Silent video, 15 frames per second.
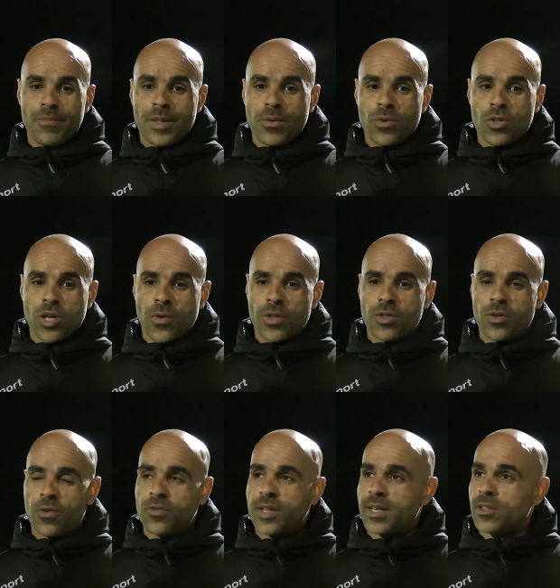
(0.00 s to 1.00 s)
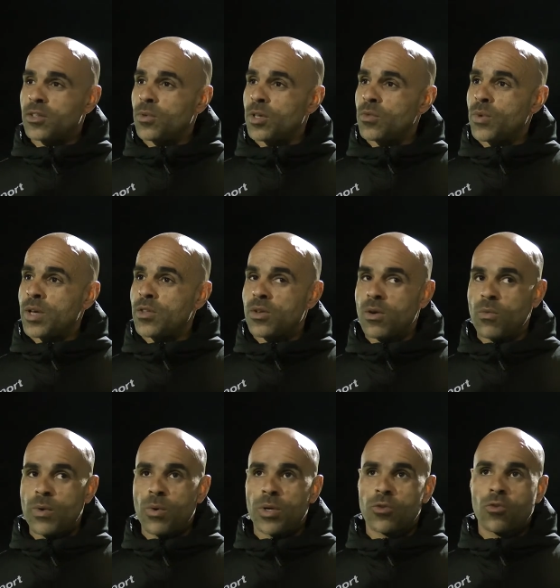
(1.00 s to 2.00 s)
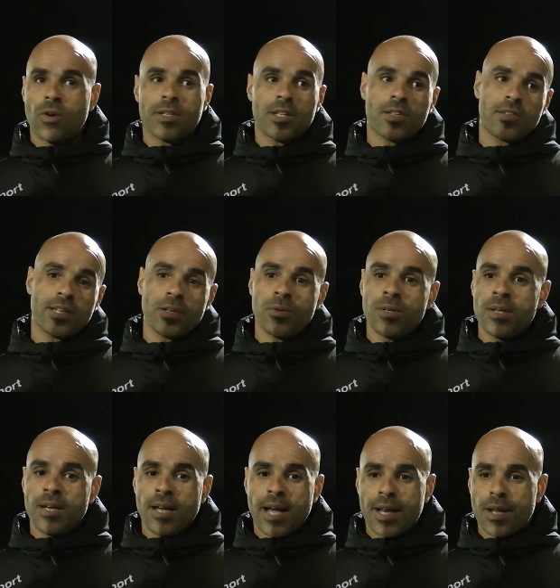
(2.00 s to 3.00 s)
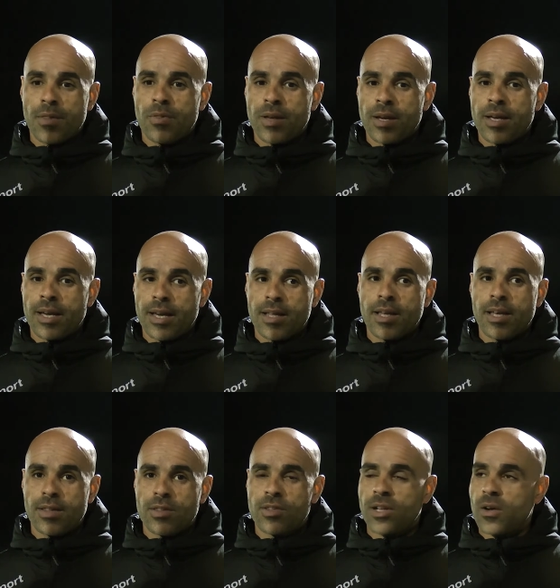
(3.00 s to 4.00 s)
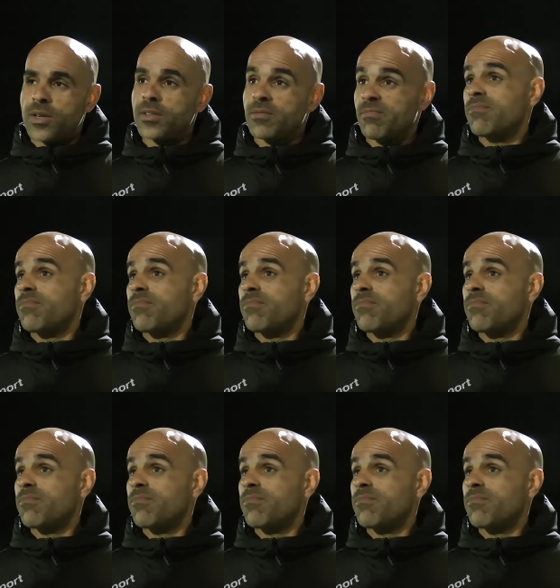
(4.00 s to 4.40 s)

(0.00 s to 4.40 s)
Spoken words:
it will show a soft centre to us, which we want to try and distill. And I think it is slowly